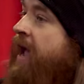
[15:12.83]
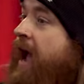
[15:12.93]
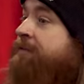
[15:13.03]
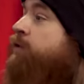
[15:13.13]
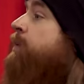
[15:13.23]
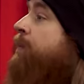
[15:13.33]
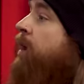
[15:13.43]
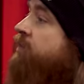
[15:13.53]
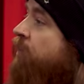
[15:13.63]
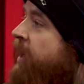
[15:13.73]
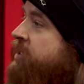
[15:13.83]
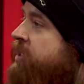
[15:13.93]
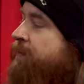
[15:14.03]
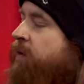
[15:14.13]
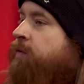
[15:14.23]
After the bus crash,
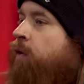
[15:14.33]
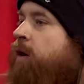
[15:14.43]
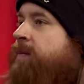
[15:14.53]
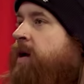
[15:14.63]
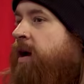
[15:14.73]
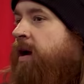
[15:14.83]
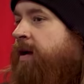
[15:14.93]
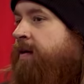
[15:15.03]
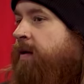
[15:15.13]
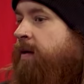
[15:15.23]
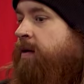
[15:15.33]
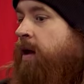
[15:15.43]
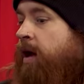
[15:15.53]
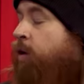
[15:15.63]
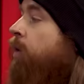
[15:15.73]
he performed
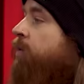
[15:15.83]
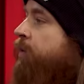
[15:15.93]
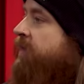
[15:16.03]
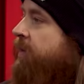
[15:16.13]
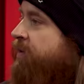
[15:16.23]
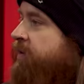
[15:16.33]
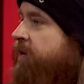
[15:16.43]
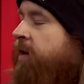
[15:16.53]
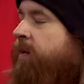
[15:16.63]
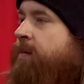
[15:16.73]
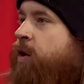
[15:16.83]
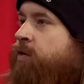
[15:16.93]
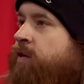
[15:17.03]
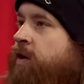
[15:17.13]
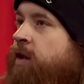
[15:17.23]
Coral Blue with them. It was incredibly
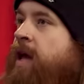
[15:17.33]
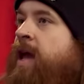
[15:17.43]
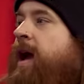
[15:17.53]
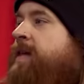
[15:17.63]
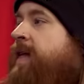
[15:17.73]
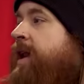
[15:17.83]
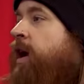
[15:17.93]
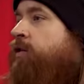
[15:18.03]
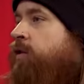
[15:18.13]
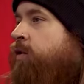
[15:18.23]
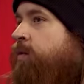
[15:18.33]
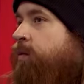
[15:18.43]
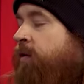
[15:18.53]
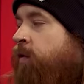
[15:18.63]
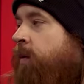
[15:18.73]
emotional. And then also
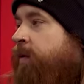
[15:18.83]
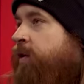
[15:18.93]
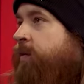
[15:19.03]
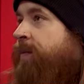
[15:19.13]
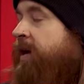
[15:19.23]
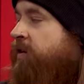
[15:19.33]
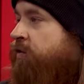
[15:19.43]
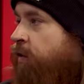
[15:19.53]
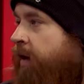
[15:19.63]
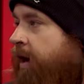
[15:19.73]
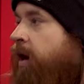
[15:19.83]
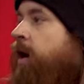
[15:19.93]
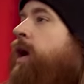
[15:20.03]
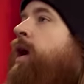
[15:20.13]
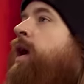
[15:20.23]
performing were Pig Destroyer,